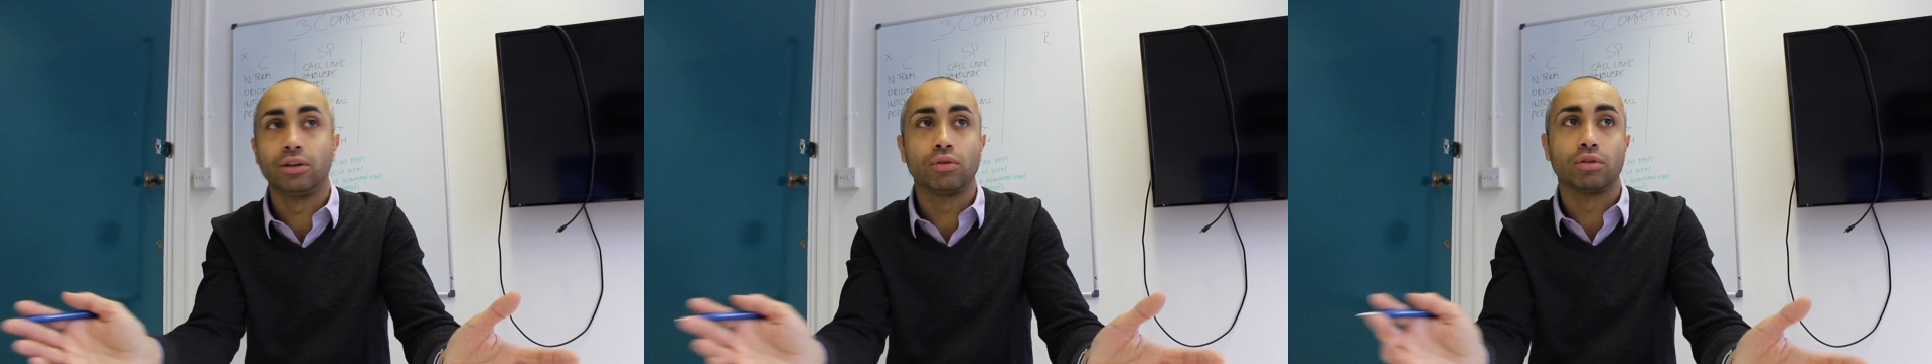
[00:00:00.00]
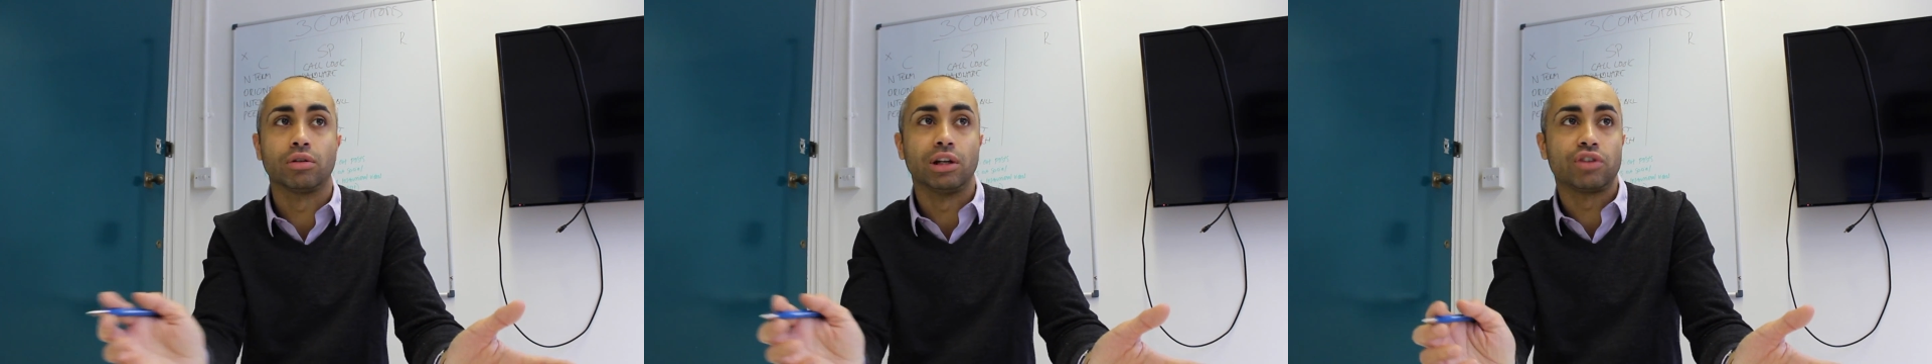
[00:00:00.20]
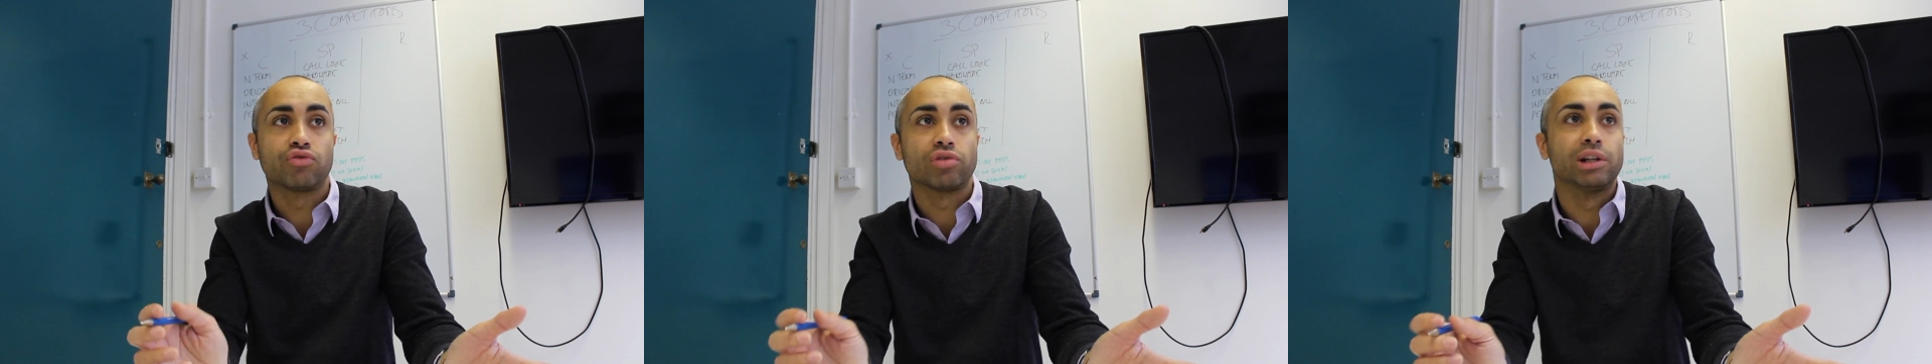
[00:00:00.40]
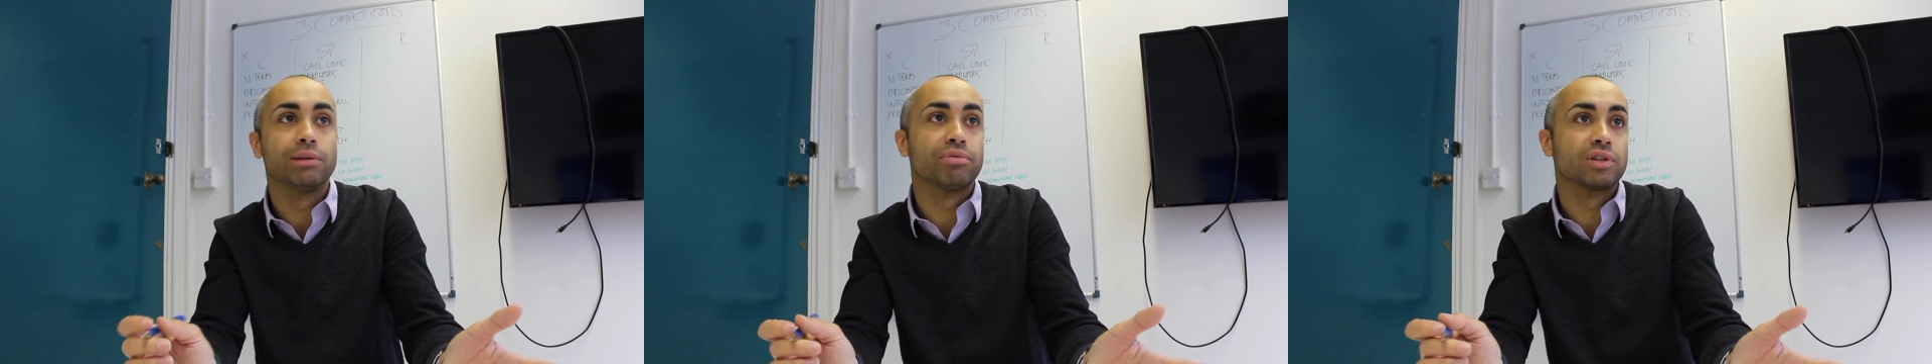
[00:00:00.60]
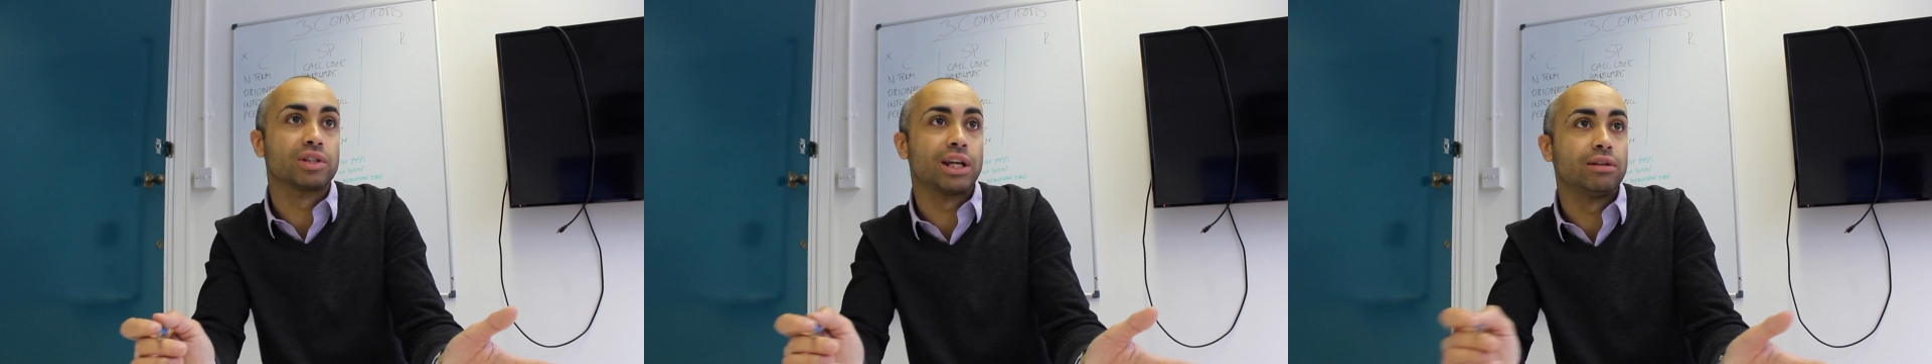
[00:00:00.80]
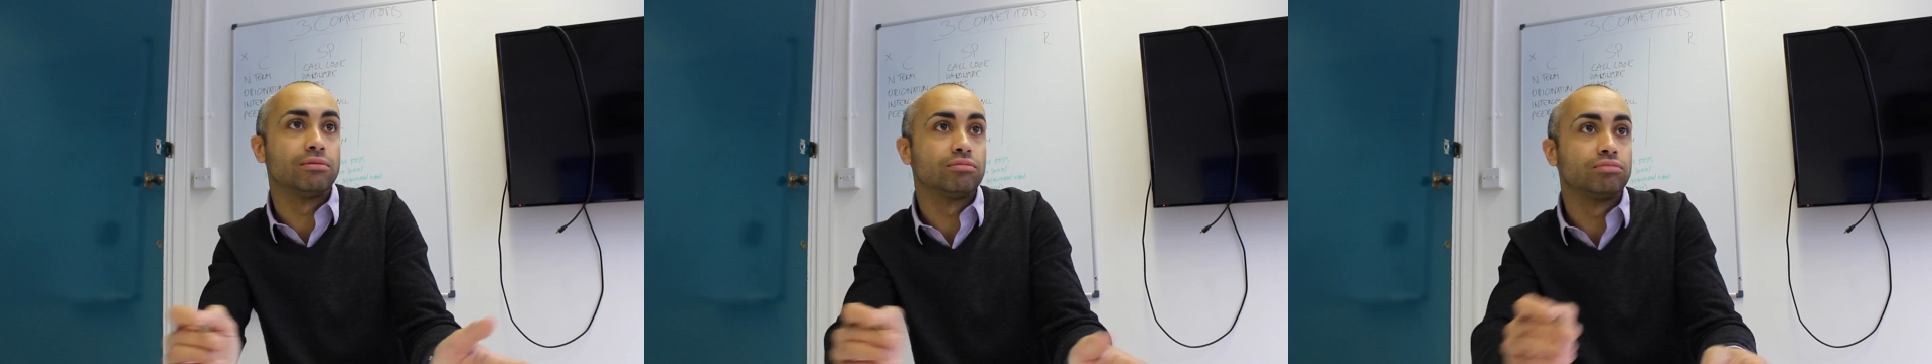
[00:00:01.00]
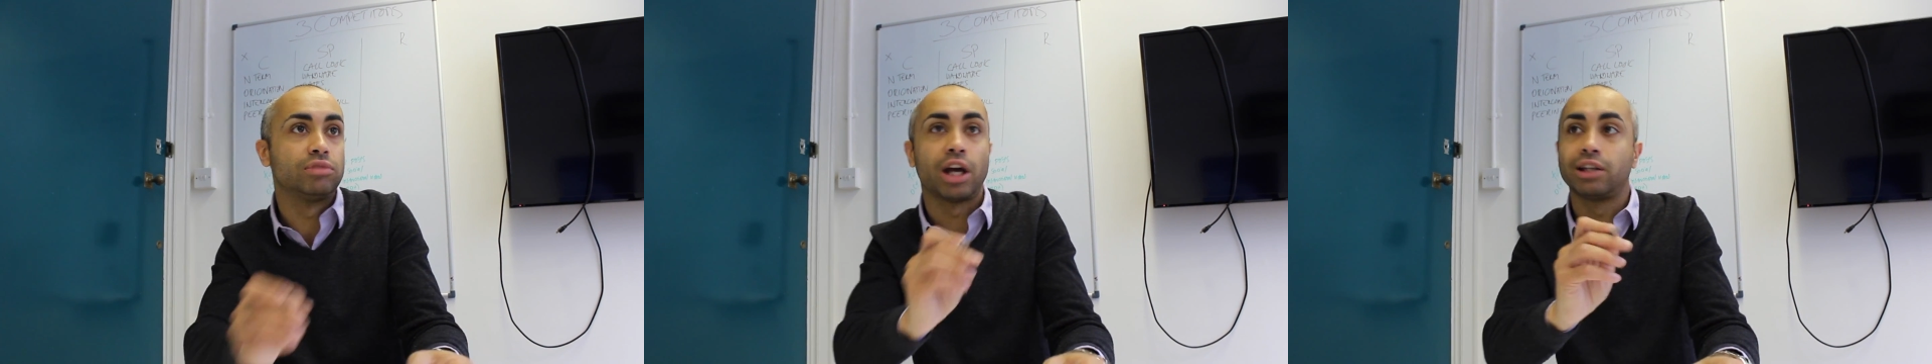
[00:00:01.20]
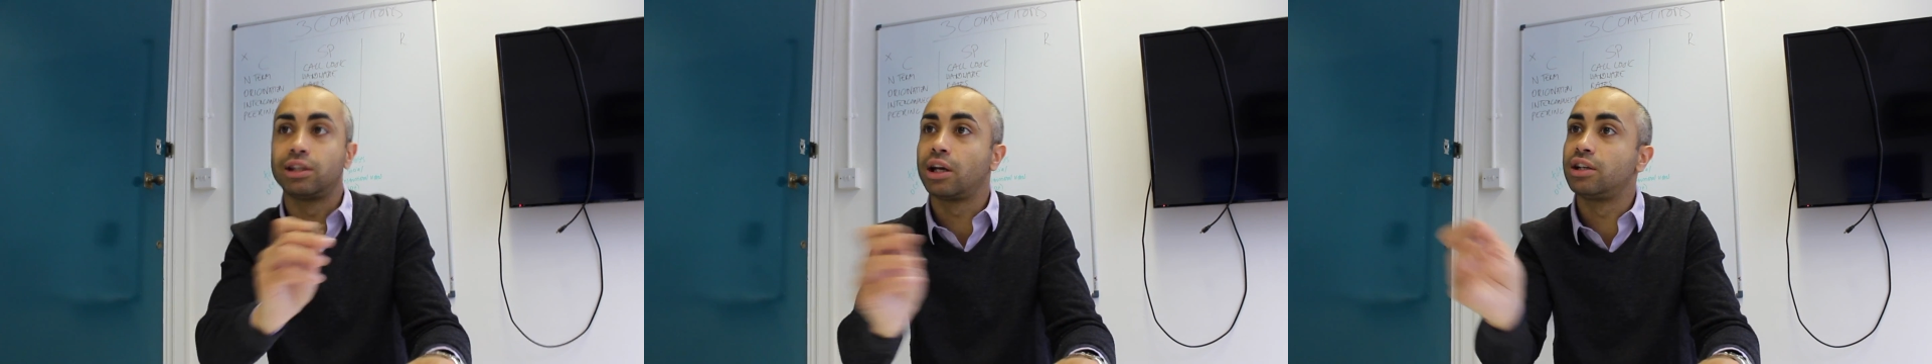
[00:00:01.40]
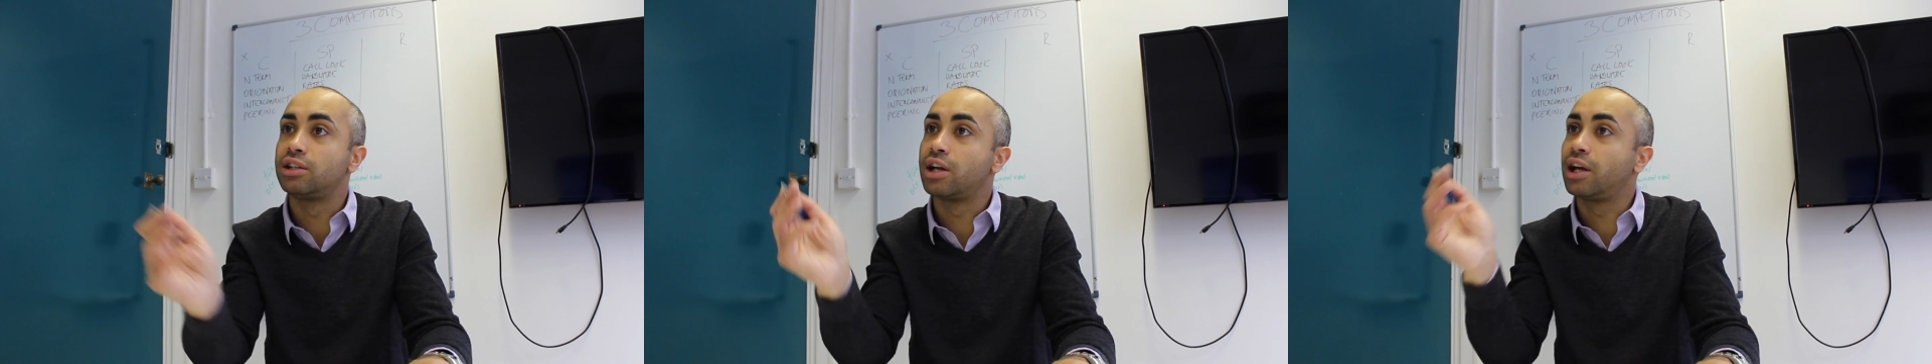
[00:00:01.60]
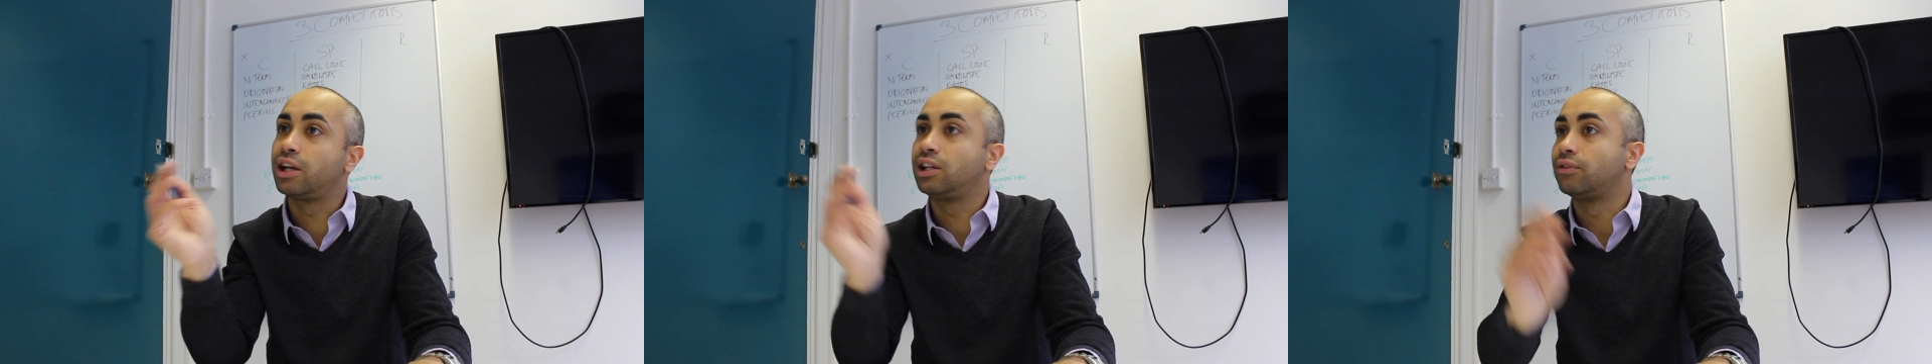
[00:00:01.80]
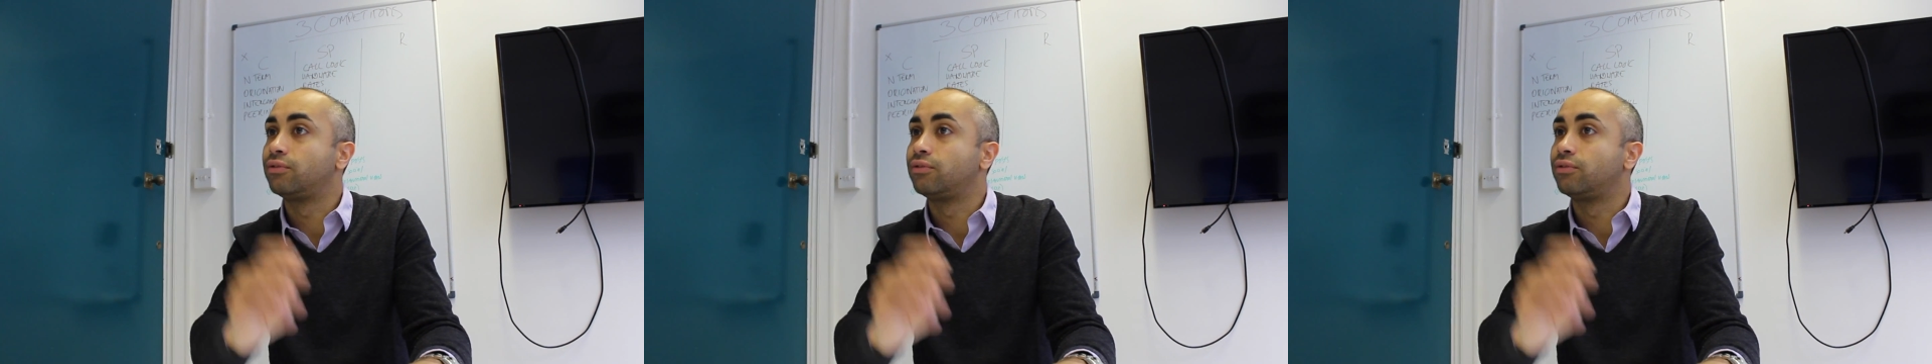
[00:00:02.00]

you could literally present 999